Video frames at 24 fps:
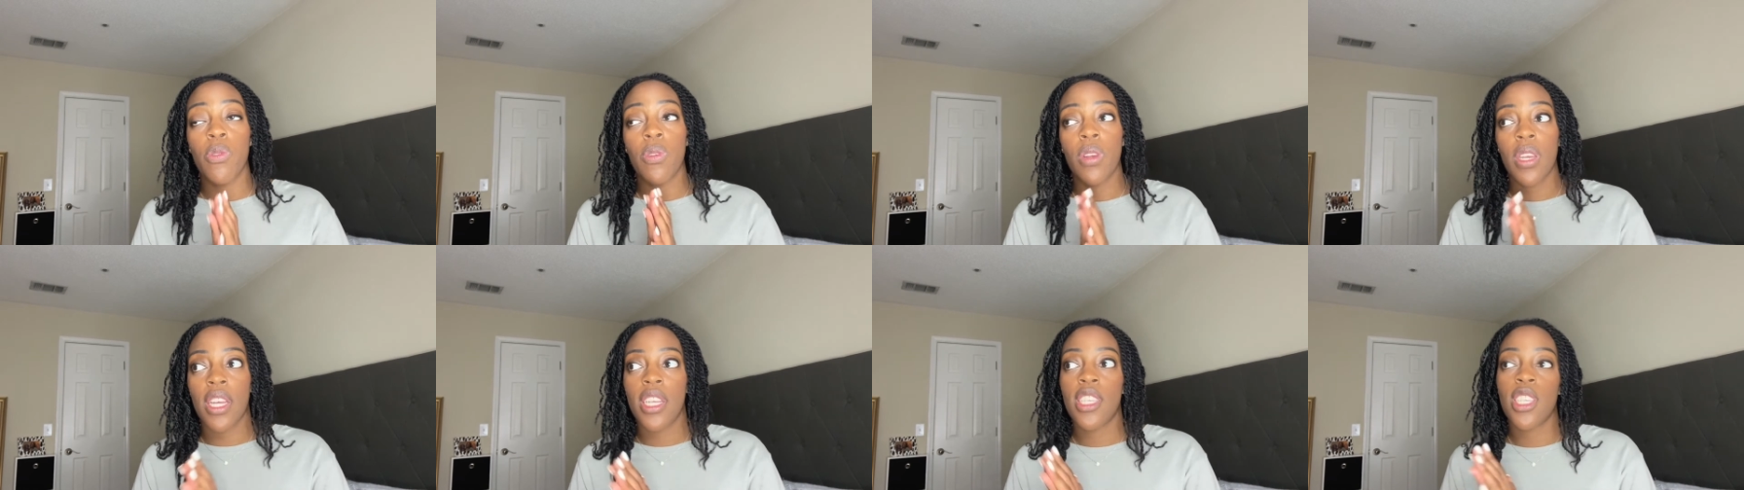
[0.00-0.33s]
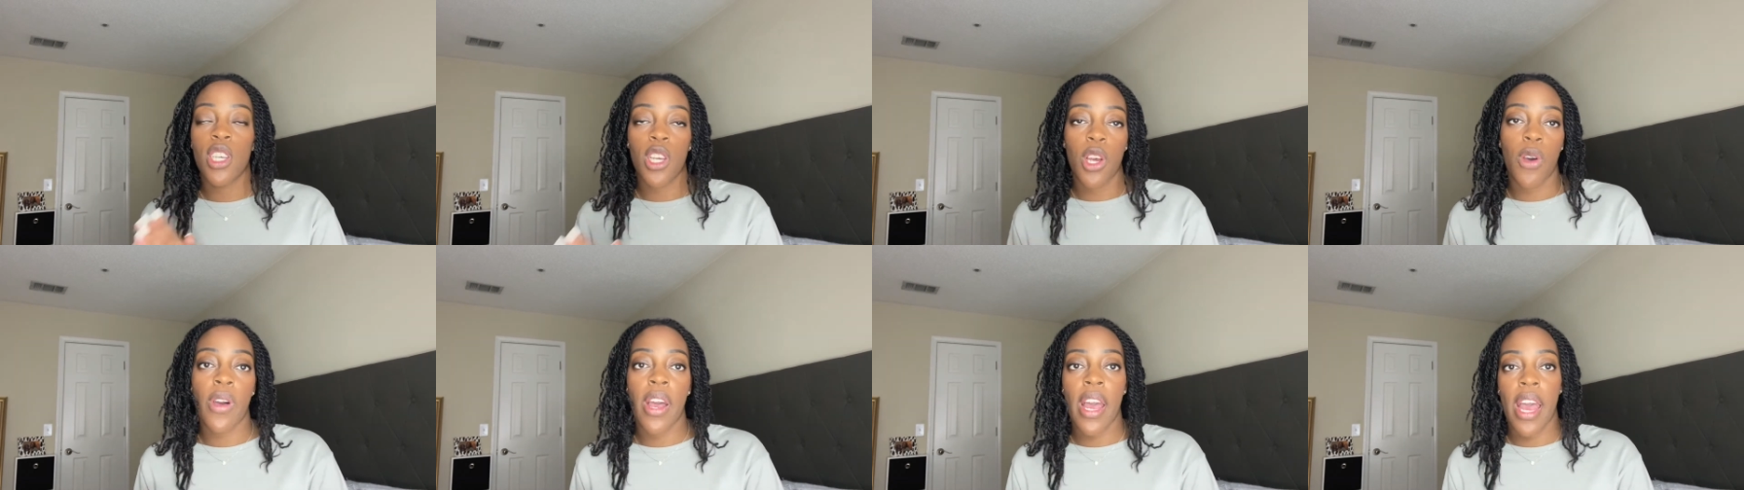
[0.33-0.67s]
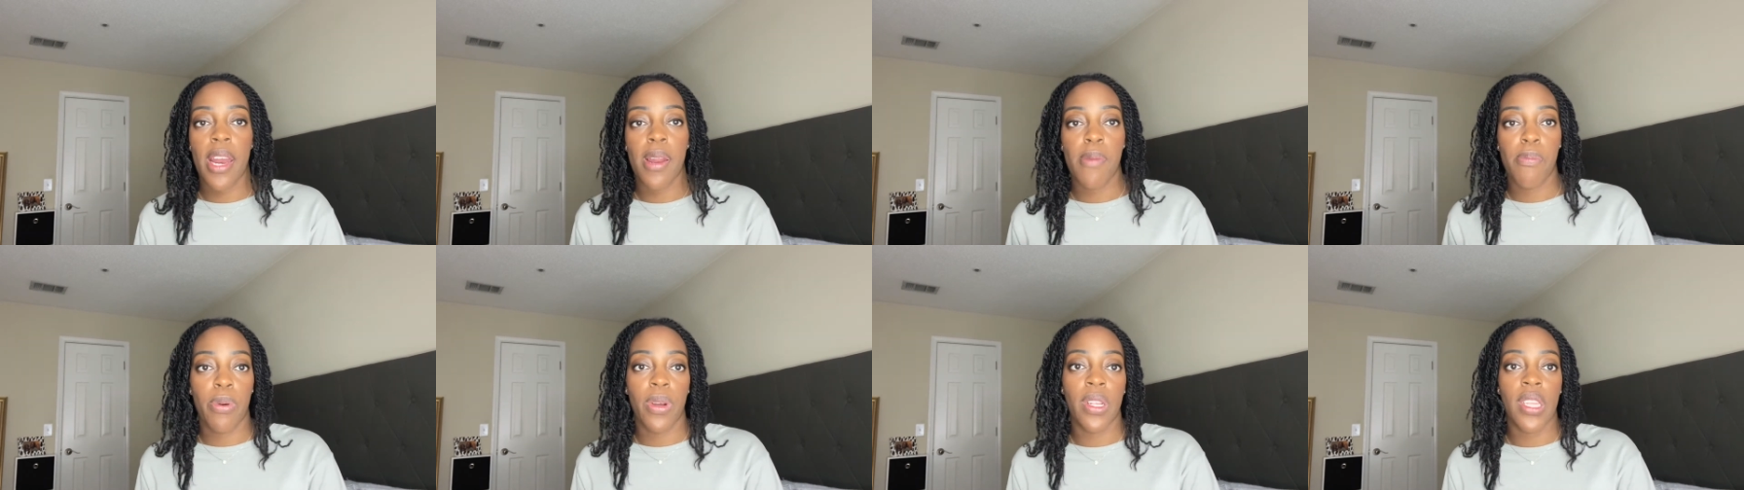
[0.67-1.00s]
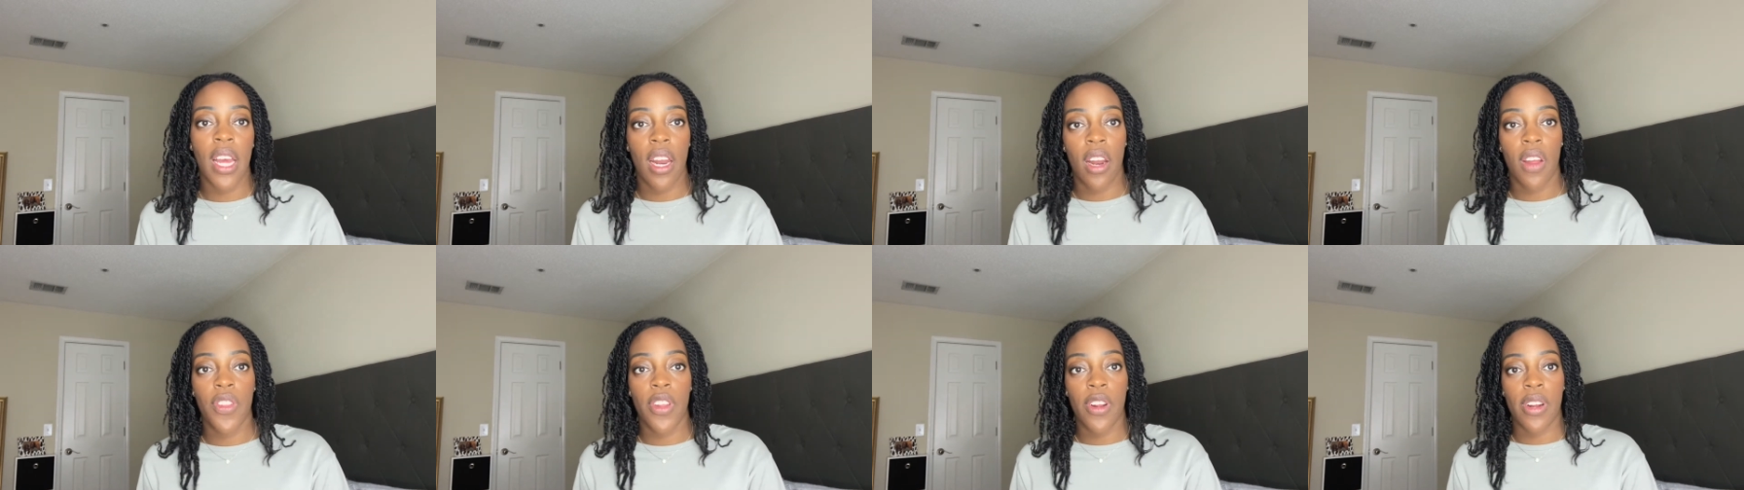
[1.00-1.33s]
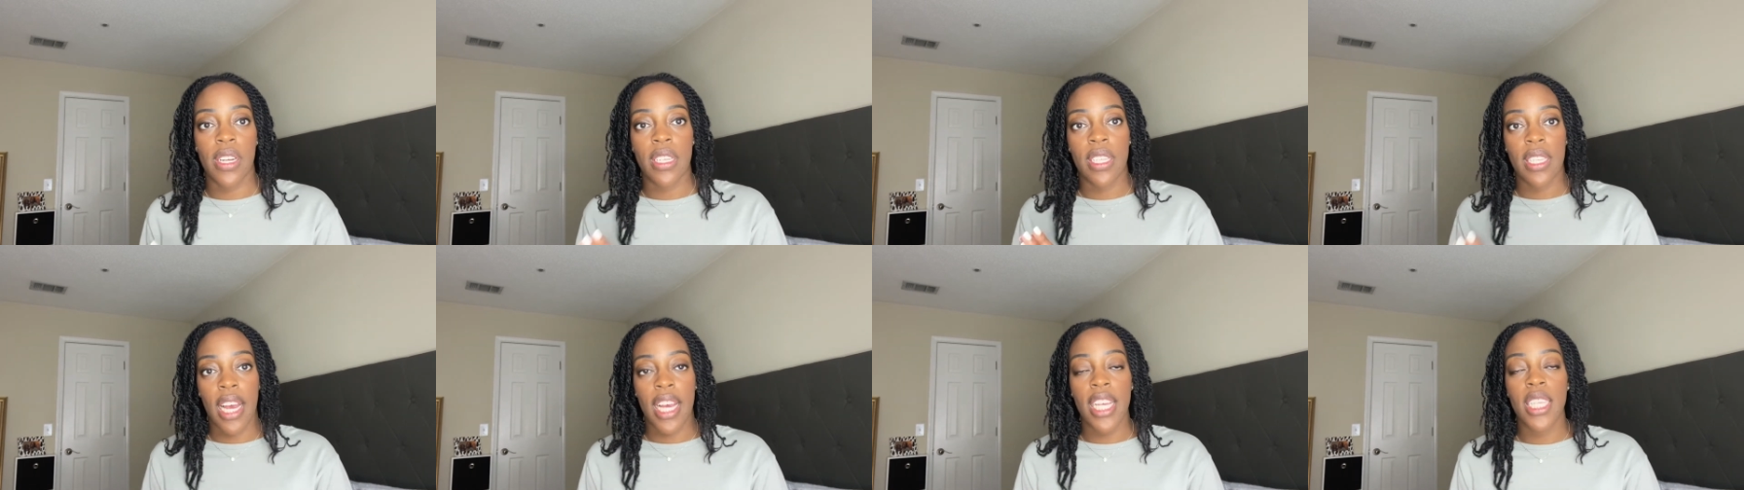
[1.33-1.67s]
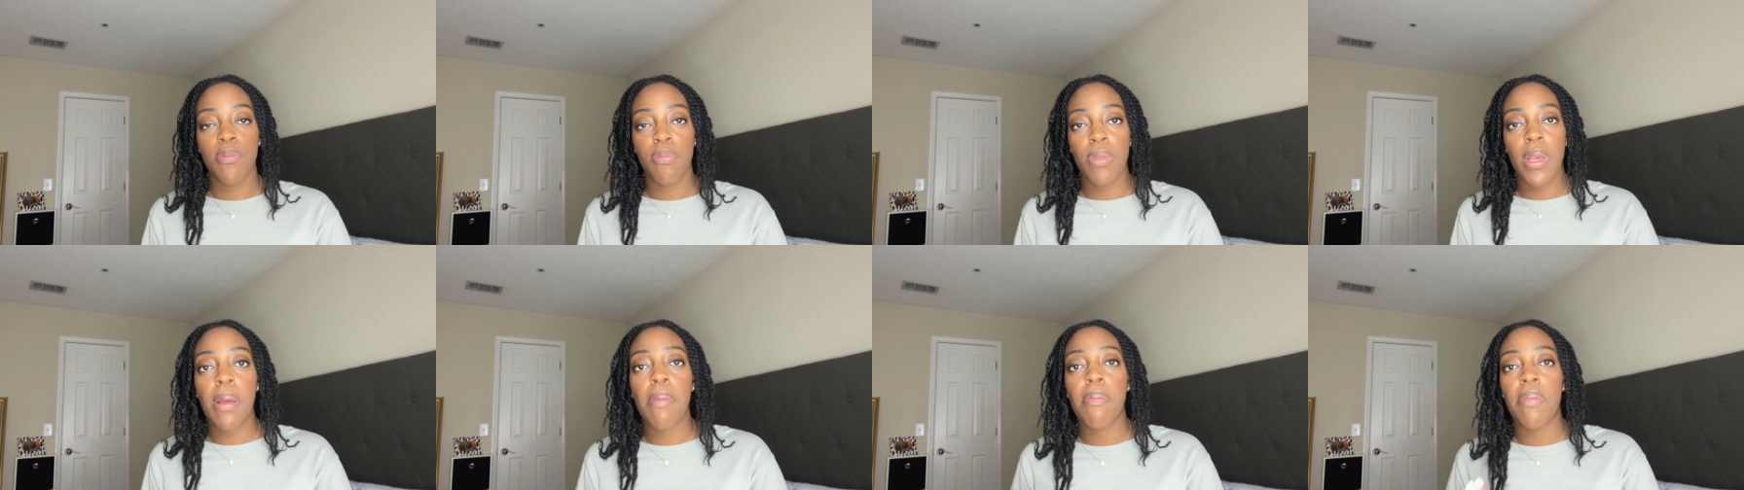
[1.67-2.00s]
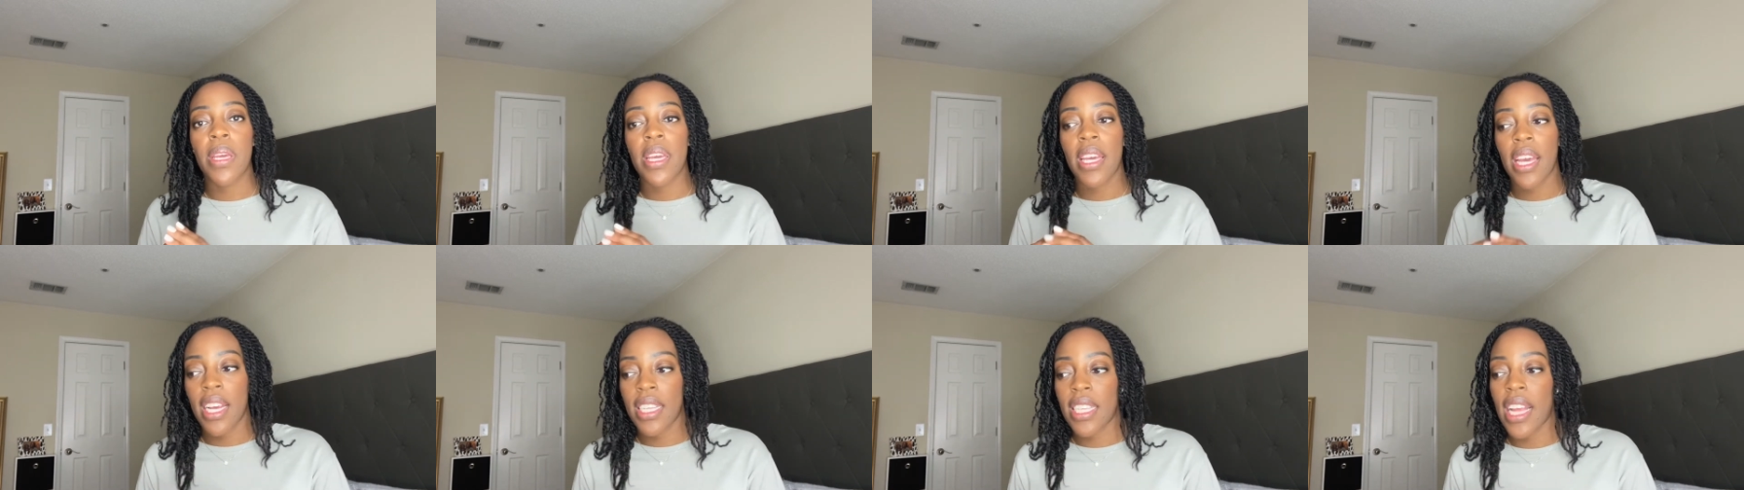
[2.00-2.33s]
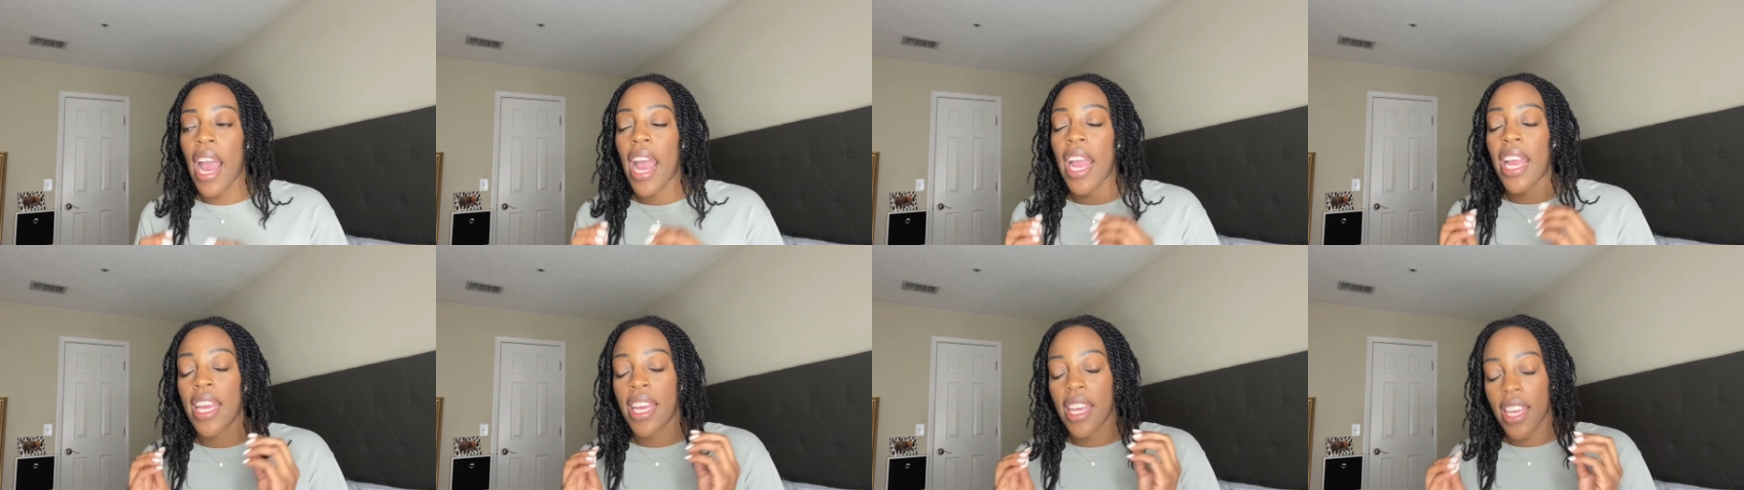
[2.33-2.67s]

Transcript: need to go ahead and put that on their assessment because I